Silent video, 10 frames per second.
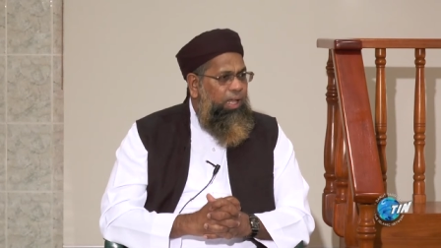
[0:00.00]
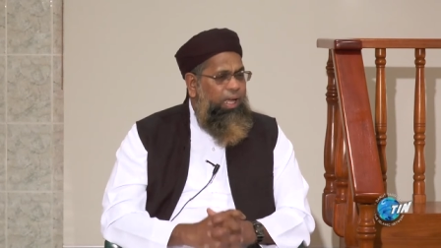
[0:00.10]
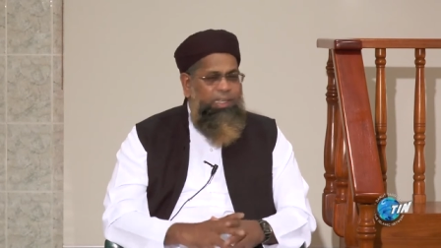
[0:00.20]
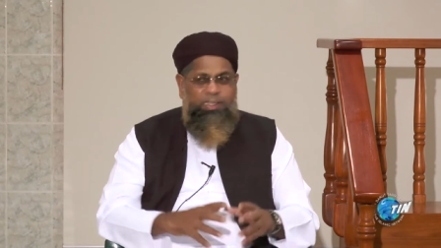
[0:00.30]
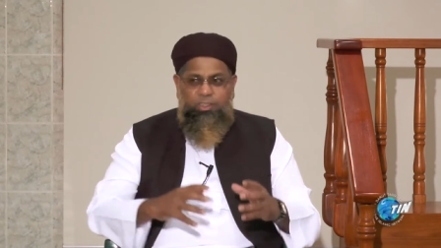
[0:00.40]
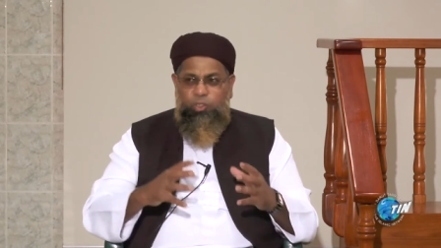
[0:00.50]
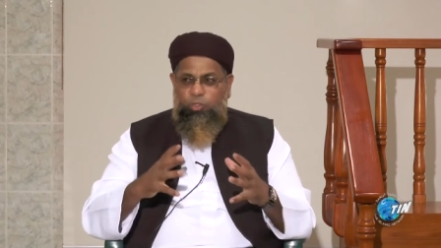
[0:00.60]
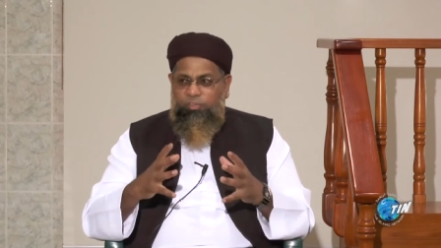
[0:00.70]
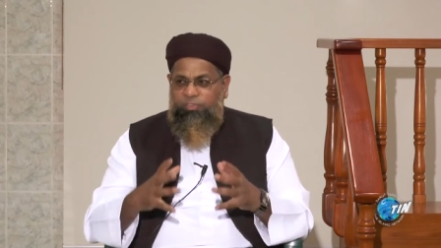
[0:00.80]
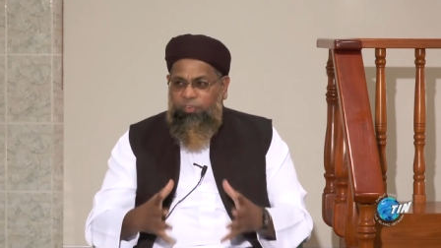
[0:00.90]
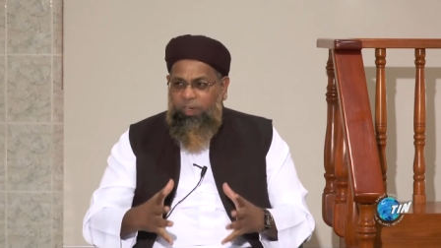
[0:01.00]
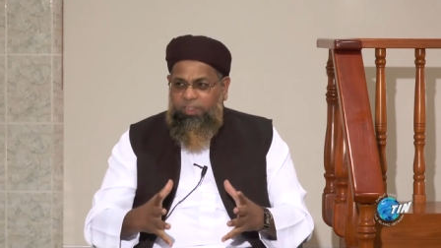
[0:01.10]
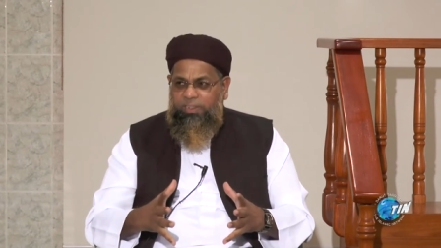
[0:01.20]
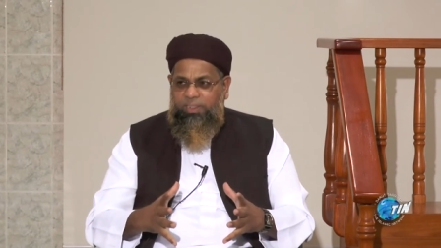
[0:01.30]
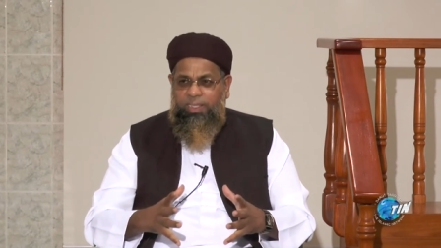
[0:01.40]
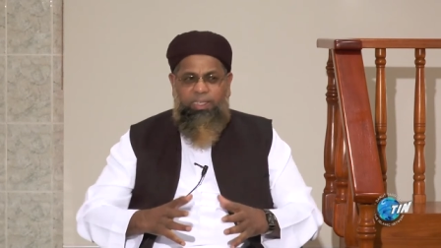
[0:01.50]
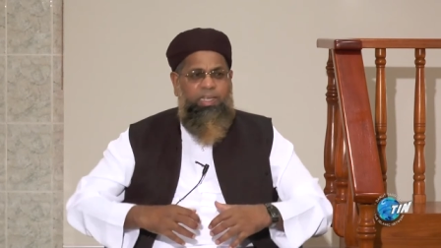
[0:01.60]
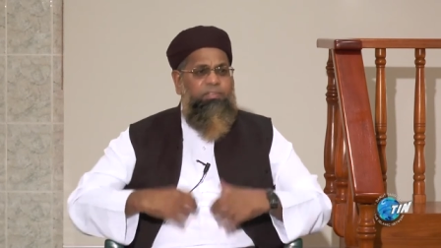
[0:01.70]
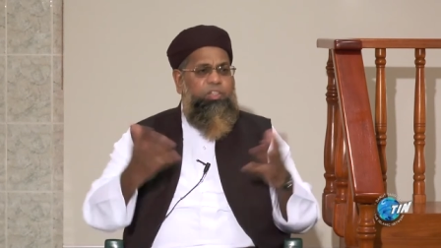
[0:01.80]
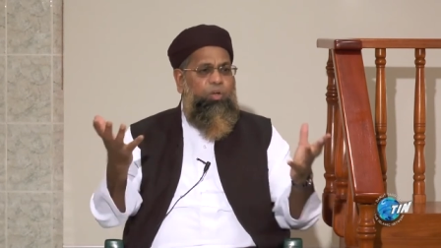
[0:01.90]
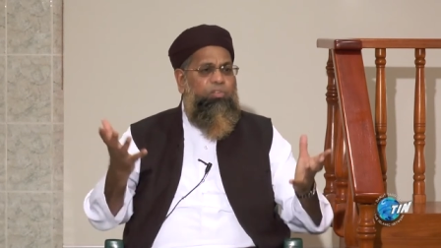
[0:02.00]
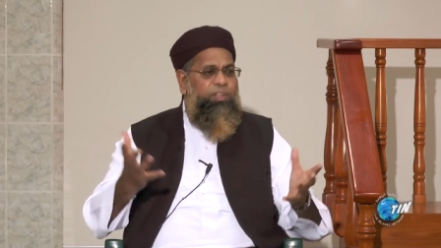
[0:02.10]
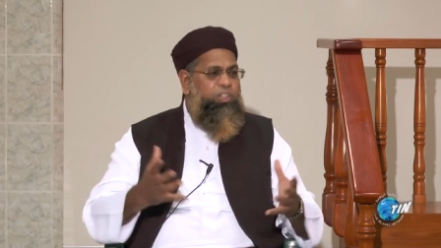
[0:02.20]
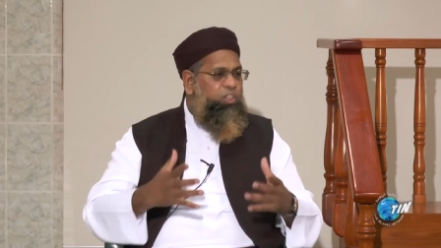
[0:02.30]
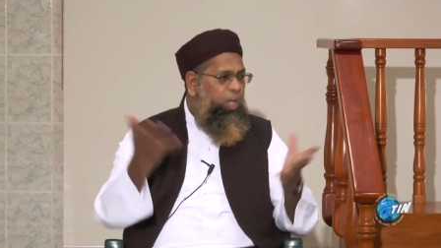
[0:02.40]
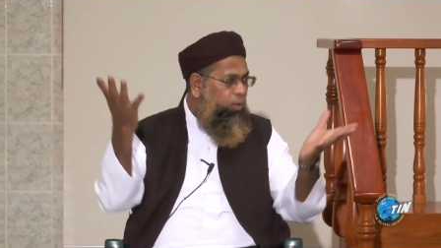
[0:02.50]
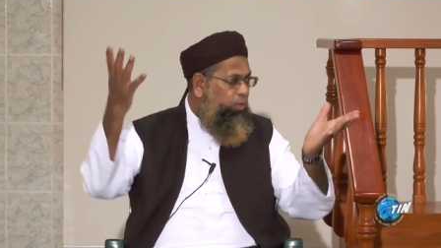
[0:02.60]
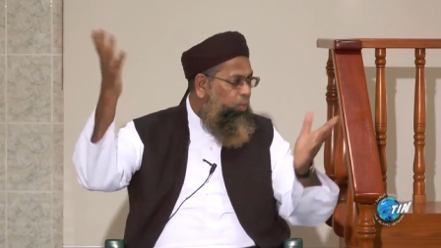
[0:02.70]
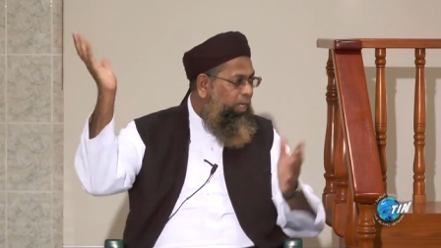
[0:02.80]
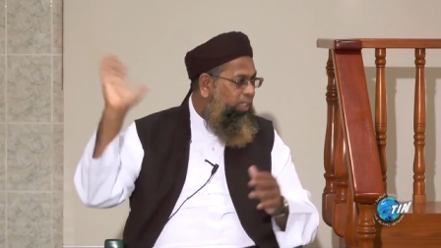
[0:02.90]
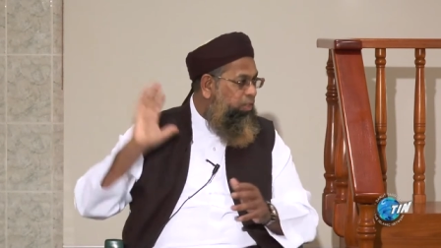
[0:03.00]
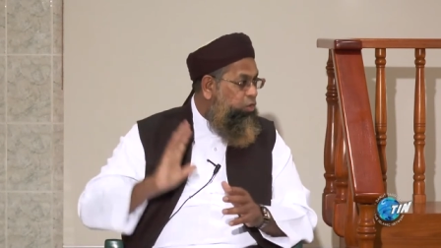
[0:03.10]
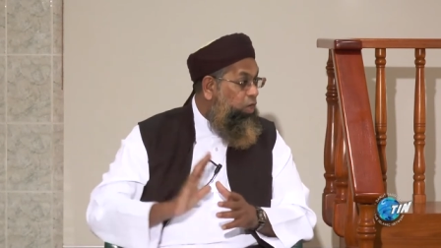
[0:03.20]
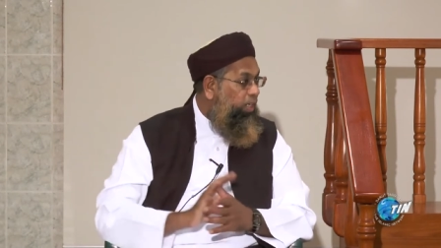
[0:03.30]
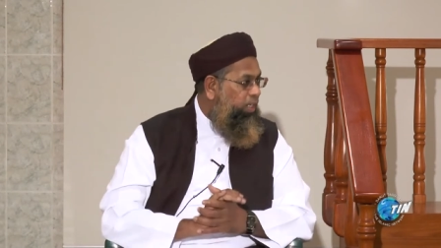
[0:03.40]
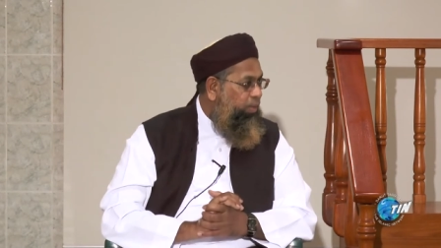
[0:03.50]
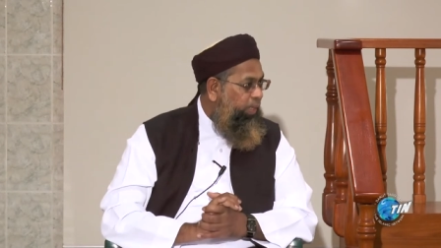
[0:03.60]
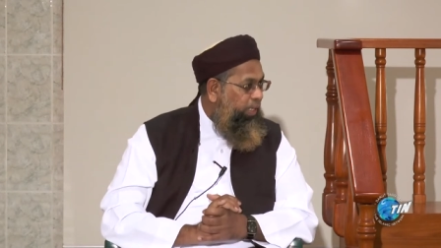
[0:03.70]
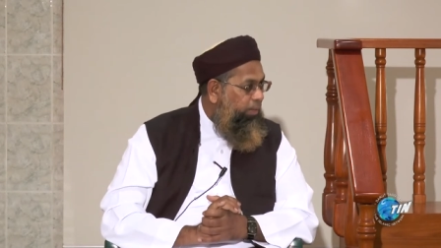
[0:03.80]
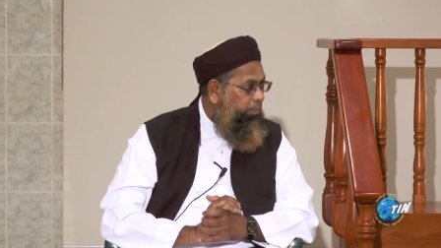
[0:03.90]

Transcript: and he is so frightened he gives off a sound while he's running away.